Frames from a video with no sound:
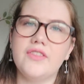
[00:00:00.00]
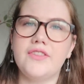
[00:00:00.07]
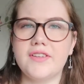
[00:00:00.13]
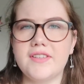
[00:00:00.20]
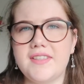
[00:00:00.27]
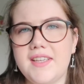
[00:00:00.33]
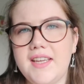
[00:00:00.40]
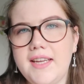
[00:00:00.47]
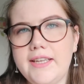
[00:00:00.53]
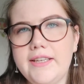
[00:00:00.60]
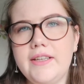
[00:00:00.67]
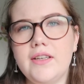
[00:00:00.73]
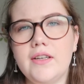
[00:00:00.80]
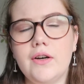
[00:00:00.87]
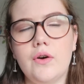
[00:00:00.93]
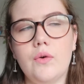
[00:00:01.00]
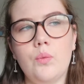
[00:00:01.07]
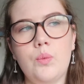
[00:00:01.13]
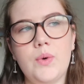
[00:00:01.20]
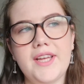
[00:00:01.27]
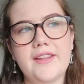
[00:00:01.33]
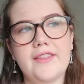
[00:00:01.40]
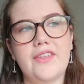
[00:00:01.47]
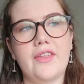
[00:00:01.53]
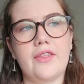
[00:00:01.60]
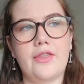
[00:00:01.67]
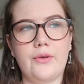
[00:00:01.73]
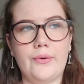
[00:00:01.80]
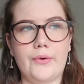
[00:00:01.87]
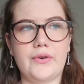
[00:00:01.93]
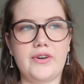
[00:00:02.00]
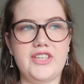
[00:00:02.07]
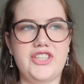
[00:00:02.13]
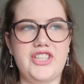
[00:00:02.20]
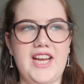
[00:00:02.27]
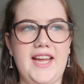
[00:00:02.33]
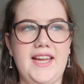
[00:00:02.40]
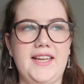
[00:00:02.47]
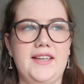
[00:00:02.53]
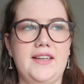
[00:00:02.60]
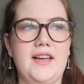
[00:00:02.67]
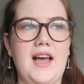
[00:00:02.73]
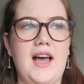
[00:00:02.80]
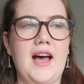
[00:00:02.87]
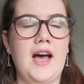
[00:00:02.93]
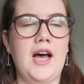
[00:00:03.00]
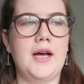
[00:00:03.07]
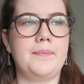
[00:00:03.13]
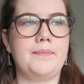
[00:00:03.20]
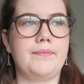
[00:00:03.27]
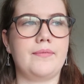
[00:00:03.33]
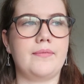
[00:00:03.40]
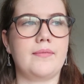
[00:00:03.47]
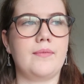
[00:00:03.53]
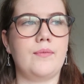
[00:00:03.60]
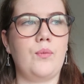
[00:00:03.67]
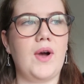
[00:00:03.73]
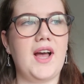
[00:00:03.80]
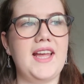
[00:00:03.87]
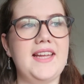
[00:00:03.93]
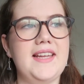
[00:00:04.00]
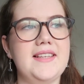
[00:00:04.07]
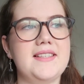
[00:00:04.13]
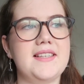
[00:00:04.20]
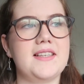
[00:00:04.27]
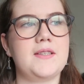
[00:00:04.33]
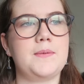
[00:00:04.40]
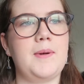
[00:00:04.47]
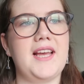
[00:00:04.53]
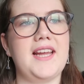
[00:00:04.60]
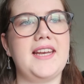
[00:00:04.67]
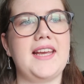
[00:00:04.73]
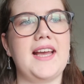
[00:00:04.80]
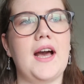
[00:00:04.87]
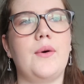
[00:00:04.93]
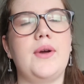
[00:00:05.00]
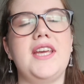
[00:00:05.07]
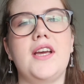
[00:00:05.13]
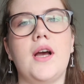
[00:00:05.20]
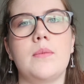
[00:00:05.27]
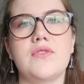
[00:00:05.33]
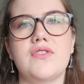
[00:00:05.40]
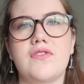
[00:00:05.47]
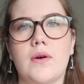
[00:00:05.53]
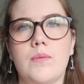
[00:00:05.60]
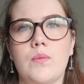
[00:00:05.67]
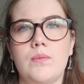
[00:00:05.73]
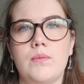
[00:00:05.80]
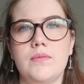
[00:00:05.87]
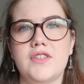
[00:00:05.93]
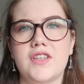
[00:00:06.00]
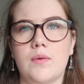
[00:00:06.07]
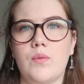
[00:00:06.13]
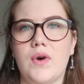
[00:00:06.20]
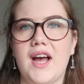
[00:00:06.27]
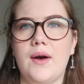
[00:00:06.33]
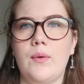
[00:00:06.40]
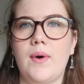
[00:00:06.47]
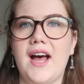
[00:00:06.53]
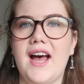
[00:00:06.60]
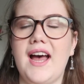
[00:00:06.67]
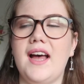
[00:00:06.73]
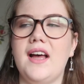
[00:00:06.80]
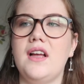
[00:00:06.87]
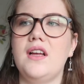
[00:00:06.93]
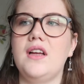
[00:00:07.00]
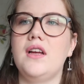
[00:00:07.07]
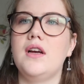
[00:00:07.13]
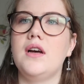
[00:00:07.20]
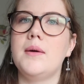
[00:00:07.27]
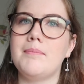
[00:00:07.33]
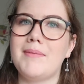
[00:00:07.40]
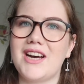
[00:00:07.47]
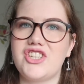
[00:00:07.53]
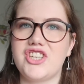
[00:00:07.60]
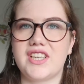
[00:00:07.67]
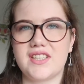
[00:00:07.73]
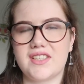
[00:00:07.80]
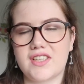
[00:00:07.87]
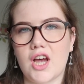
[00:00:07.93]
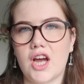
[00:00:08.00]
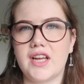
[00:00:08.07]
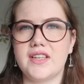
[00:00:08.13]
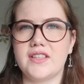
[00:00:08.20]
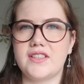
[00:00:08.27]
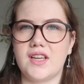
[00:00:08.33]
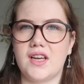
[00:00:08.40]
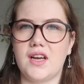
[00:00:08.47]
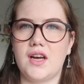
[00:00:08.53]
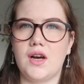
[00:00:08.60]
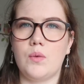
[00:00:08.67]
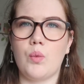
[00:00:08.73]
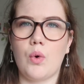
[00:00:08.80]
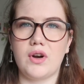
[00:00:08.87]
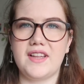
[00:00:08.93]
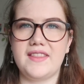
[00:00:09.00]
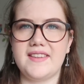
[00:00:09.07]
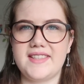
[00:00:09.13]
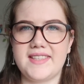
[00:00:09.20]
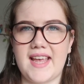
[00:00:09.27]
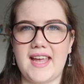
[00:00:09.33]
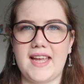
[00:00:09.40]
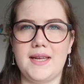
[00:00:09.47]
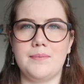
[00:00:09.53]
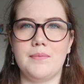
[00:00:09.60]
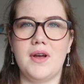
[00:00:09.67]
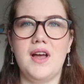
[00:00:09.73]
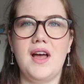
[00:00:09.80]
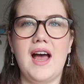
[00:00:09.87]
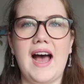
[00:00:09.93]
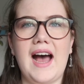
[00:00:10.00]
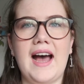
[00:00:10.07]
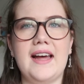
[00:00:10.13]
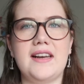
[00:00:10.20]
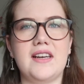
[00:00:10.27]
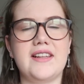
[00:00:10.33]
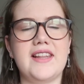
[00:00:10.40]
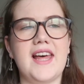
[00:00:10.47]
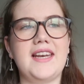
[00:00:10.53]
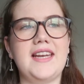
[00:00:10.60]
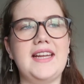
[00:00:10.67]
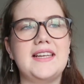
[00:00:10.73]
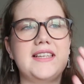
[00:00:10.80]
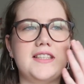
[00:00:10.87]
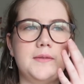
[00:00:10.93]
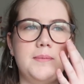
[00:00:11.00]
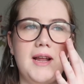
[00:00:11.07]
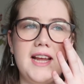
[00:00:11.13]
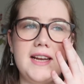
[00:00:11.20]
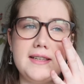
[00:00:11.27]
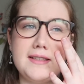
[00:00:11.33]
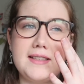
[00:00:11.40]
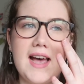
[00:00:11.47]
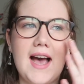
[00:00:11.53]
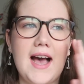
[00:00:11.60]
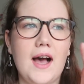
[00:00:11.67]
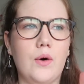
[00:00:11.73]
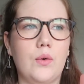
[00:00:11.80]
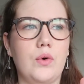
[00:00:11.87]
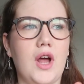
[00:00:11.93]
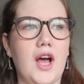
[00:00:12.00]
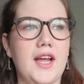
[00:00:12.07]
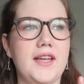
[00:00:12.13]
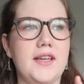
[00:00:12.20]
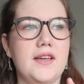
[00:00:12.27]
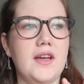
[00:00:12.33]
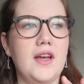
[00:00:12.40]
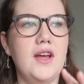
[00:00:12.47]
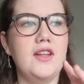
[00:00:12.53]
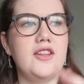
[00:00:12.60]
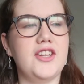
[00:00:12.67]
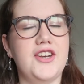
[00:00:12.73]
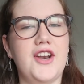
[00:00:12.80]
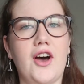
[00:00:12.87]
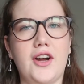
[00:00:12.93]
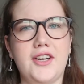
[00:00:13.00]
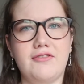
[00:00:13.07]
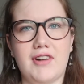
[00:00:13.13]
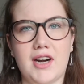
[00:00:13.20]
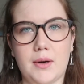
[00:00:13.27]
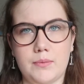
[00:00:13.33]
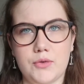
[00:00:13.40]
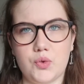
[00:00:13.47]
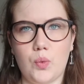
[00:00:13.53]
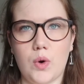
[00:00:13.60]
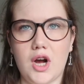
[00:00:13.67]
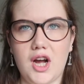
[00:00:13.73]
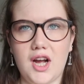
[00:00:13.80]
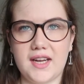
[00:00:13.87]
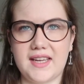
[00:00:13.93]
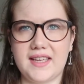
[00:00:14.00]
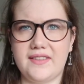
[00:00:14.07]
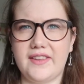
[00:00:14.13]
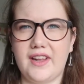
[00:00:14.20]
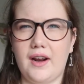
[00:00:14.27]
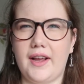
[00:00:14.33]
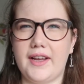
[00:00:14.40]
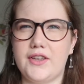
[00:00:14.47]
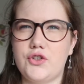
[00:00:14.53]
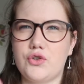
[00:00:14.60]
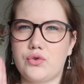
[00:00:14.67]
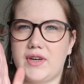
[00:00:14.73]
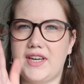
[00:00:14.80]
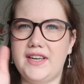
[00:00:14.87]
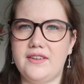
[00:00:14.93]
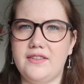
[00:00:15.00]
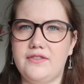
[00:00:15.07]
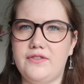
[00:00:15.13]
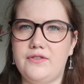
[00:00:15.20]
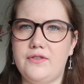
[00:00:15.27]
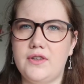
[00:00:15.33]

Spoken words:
The scene with Thor and Jane, where he's explaining how he comes from somewhere where magic and science are one in the same, and then he explains how like the 9 realms work in the like tree of,